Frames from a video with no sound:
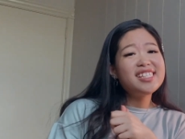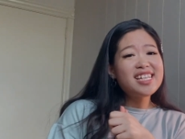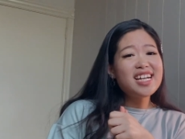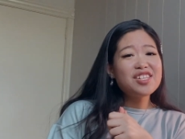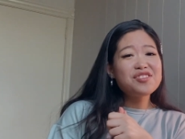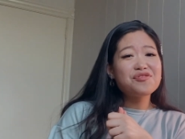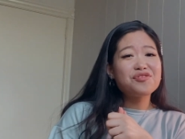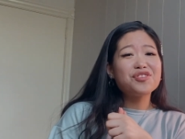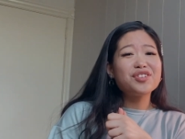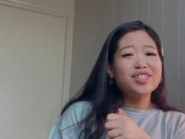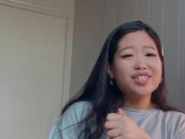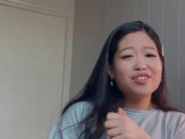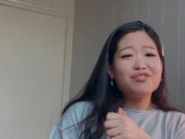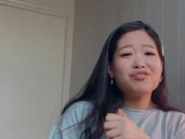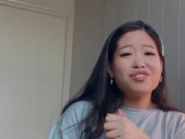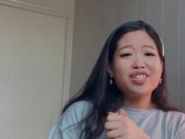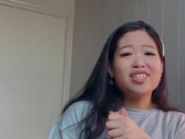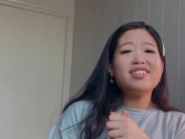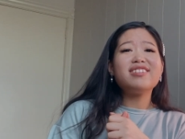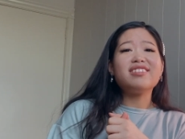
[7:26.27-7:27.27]
gnats
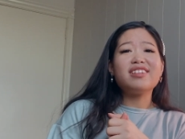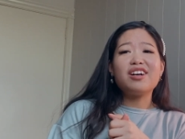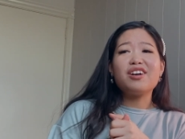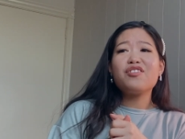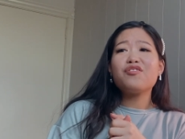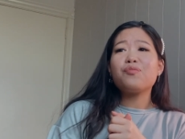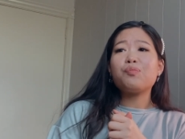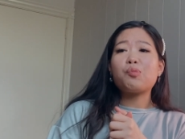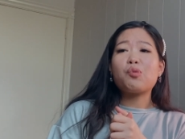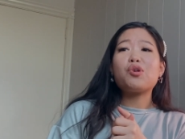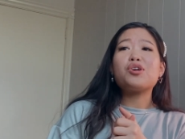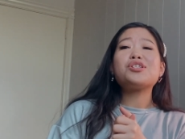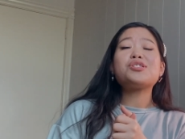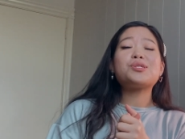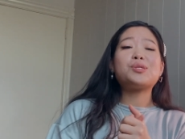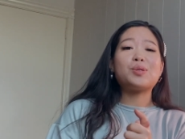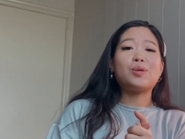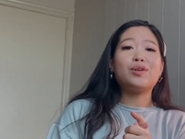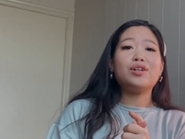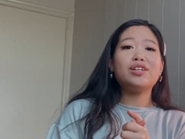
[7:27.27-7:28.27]
really love moist
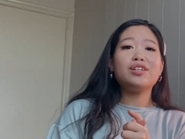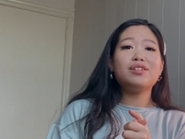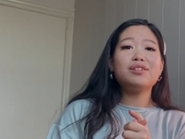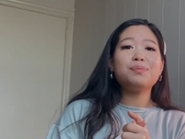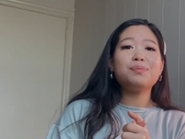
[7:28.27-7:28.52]
soil,